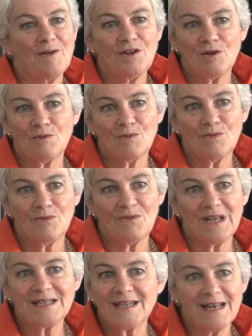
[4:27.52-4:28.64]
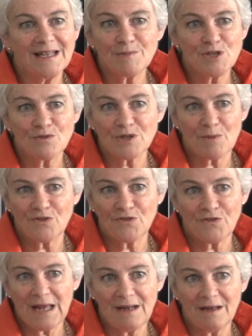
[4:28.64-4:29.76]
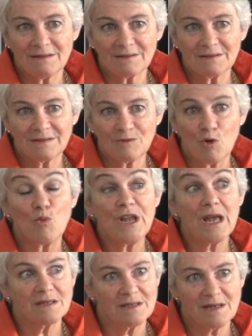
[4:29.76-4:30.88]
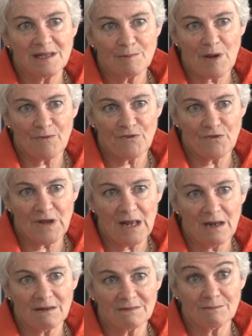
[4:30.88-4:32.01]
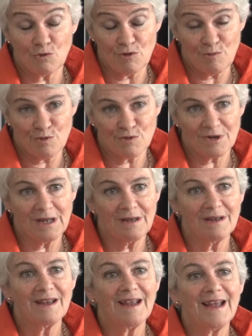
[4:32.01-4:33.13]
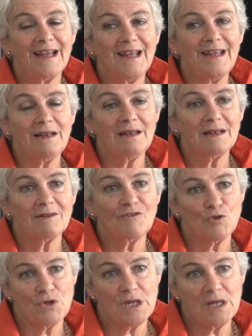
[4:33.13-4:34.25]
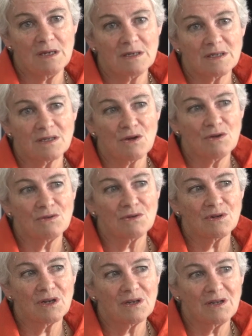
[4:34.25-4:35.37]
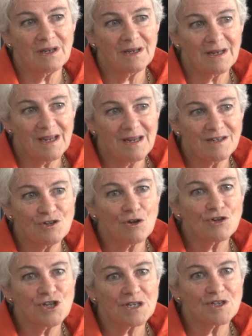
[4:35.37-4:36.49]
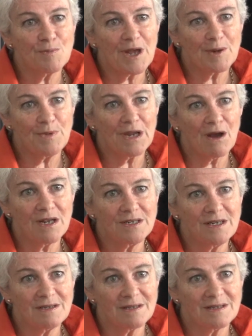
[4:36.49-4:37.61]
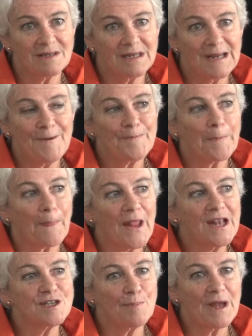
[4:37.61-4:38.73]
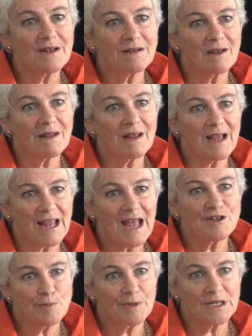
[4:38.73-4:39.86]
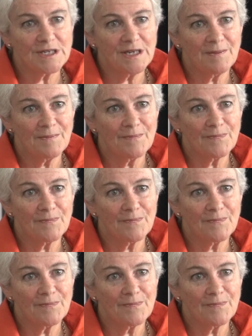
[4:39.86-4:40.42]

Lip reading: you know, they're setting themselves up for failure, or we are setting them up for failure, more importantly, in further years. So it's not just about big ideas, it's about accountability.